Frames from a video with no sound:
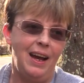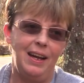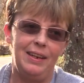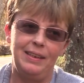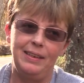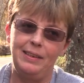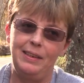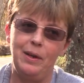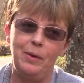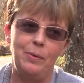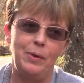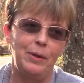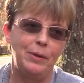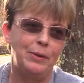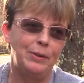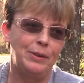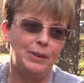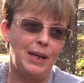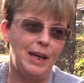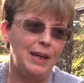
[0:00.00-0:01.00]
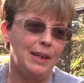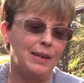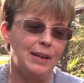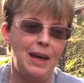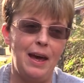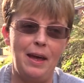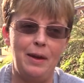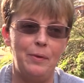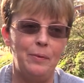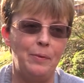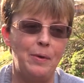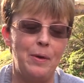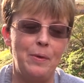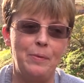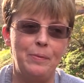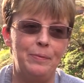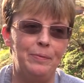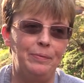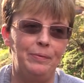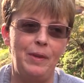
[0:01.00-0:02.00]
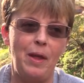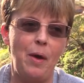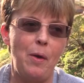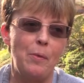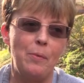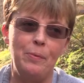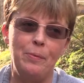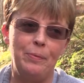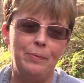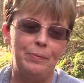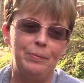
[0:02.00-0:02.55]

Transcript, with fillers: I just don't understand. I don't know. No.